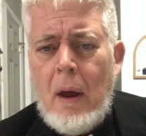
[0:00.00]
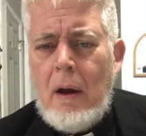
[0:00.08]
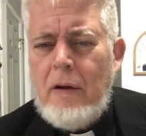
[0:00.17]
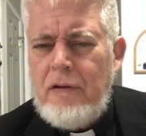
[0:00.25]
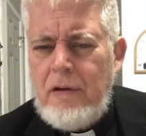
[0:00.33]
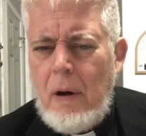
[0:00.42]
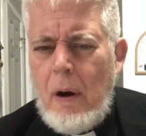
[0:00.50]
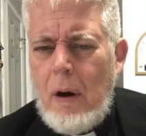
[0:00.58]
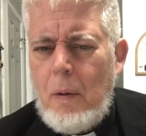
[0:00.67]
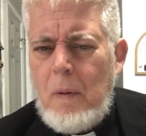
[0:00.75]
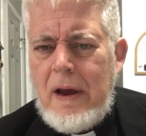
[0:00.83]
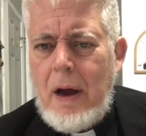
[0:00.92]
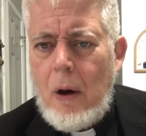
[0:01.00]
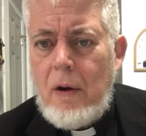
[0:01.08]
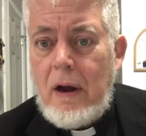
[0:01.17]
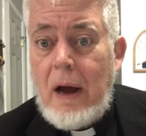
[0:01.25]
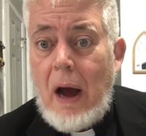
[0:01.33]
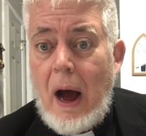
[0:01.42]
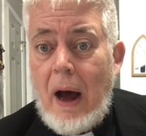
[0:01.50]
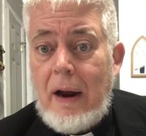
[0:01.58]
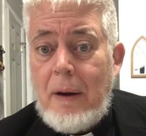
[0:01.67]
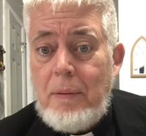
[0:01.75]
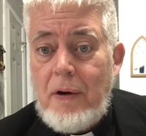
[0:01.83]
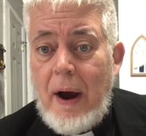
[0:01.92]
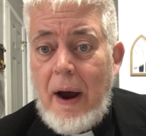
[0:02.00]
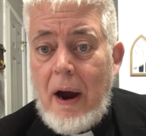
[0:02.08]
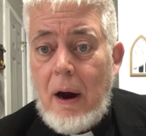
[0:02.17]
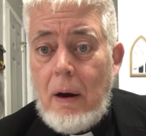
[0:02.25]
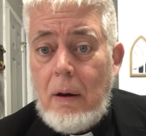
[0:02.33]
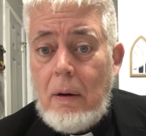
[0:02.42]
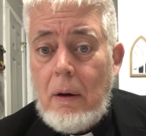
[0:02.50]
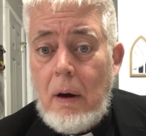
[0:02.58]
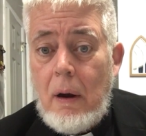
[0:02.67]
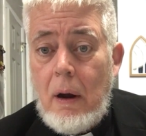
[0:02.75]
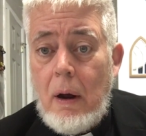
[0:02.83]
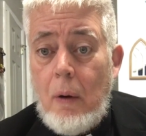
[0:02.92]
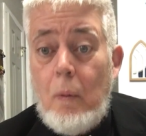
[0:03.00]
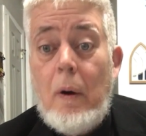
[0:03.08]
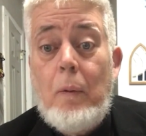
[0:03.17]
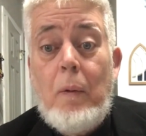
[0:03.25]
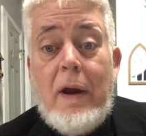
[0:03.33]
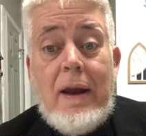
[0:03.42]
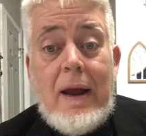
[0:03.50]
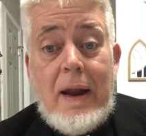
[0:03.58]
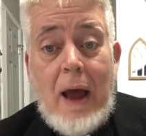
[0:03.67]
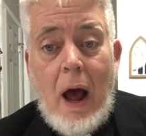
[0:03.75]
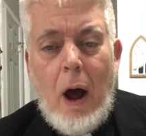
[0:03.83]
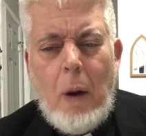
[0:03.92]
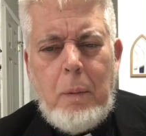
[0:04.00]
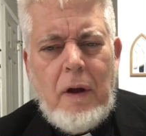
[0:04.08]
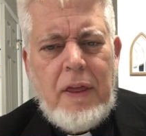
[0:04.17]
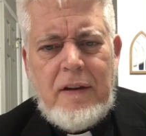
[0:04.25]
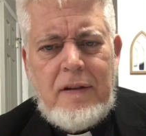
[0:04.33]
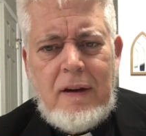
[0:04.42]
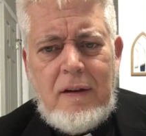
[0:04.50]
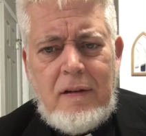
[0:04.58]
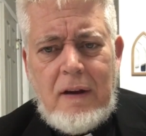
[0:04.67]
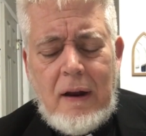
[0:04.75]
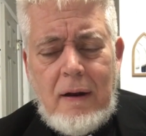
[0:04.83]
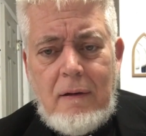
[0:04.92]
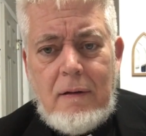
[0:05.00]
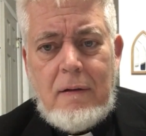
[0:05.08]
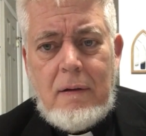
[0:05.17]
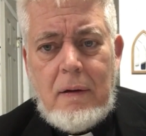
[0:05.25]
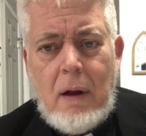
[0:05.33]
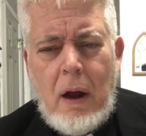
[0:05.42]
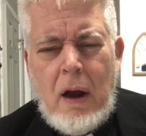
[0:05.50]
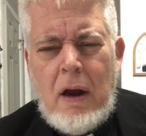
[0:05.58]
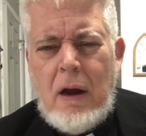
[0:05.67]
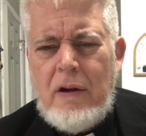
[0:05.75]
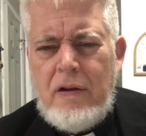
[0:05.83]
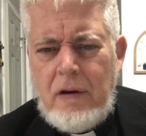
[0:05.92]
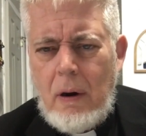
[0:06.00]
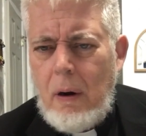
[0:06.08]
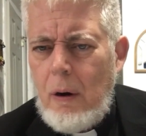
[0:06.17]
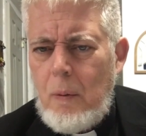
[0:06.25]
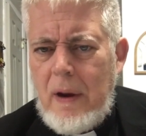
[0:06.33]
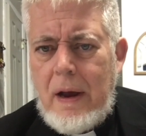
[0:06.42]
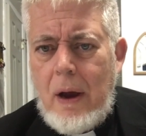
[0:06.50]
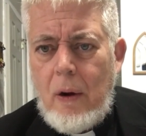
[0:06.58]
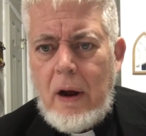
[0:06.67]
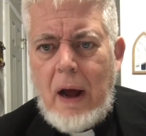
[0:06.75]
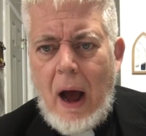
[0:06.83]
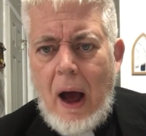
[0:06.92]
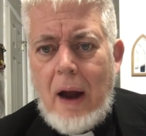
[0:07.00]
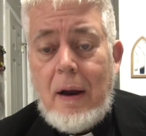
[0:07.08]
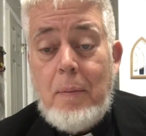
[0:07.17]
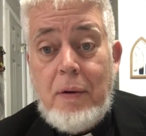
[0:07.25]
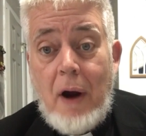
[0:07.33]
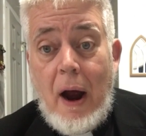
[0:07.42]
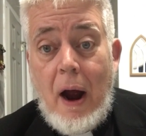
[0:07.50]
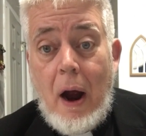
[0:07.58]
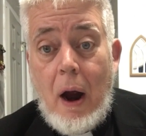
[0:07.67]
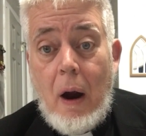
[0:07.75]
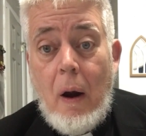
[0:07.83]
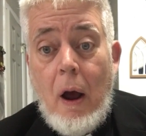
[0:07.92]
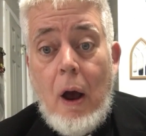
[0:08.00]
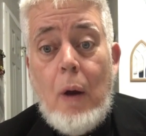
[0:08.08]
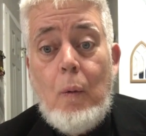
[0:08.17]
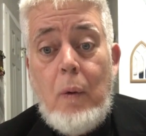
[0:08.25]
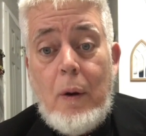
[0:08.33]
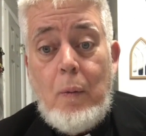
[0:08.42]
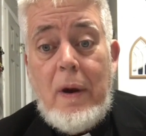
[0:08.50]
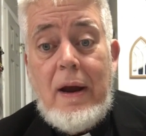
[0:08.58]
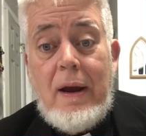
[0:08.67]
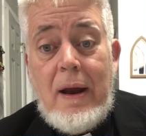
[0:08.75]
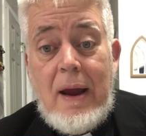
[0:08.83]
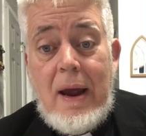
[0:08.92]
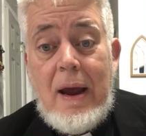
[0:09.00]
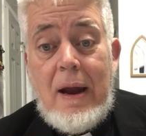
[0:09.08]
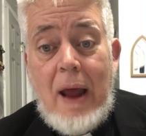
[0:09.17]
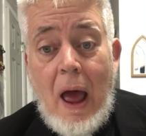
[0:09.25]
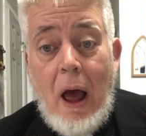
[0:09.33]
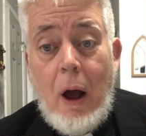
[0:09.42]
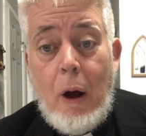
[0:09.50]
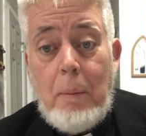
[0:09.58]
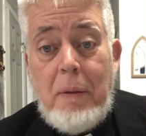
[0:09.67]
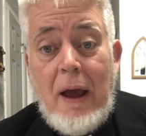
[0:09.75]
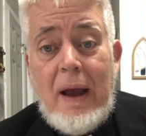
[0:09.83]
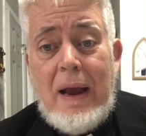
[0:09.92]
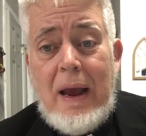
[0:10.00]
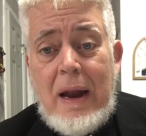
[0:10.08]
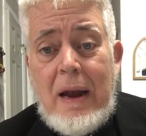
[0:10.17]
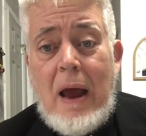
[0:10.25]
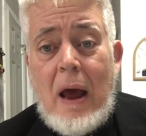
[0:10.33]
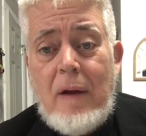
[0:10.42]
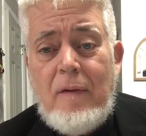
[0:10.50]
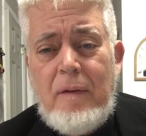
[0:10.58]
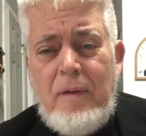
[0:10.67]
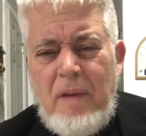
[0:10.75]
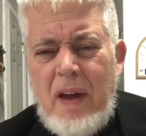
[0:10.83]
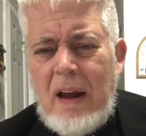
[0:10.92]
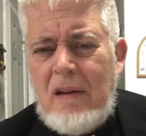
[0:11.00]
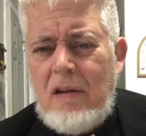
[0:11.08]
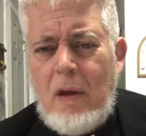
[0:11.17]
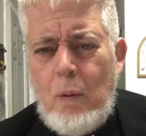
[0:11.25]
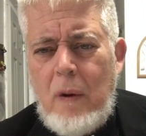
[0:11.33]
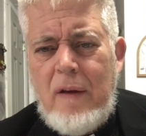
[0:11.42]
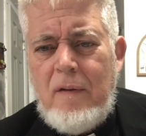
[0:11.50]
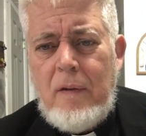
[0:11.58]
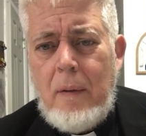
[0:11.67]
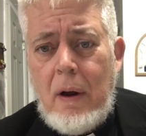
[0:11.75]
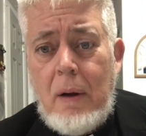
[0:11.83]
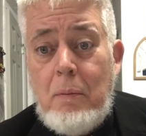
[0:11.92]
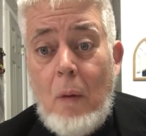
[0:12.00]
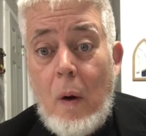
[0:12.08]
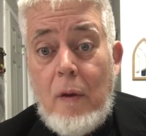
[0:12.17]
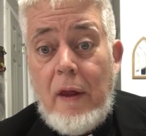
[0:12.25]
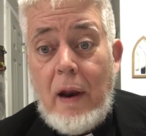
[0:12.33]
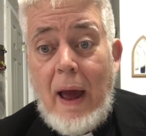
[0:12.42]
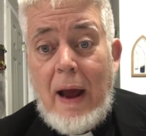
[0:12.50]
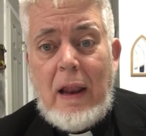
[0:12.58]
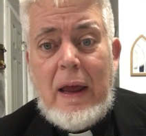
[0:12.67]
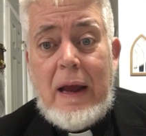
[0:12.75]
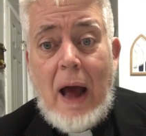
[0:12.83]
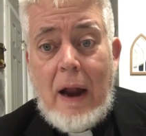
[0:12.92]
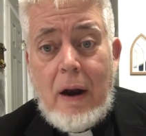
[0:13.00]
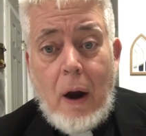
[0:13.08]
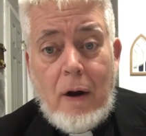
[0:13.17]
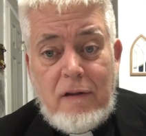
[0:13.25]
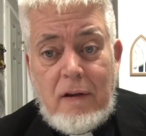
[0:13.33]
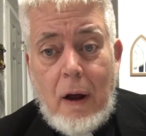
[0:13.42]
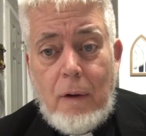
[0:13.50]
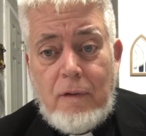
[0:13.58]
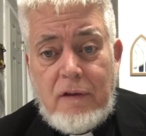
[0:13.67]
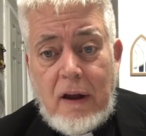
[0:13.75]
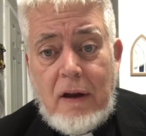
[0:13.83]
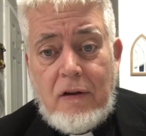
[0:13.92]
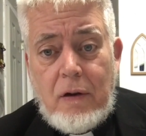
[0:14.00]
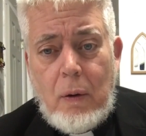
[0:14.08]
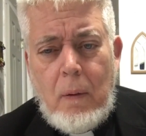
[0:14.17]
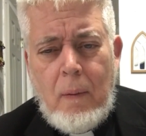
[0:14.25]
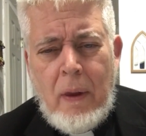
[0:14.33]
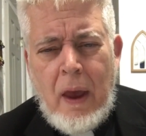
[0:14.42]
Sure, we go to God in prayer when we need help with assistance. Sure, we go to God in prayer when we need help getting out of a fix that we've more than likely gotten ourselves into